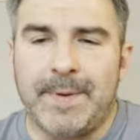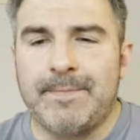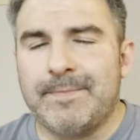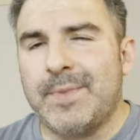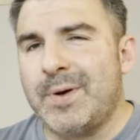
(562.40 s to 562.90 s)
But
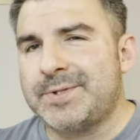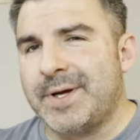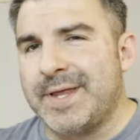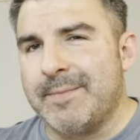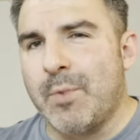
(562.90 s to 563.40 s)
also,
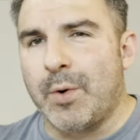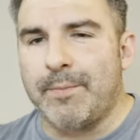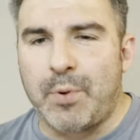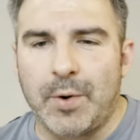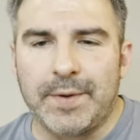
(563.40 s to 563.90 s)
I think more
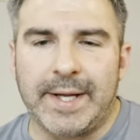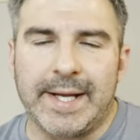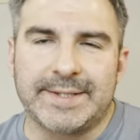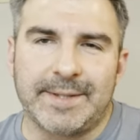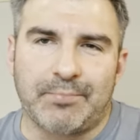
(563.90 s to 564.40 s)
importantly
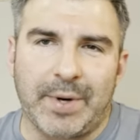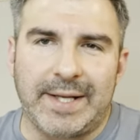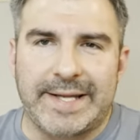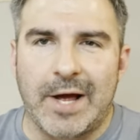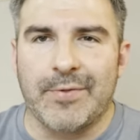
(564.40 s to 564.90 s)
is to
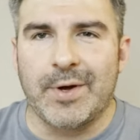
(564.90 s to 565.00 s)
break down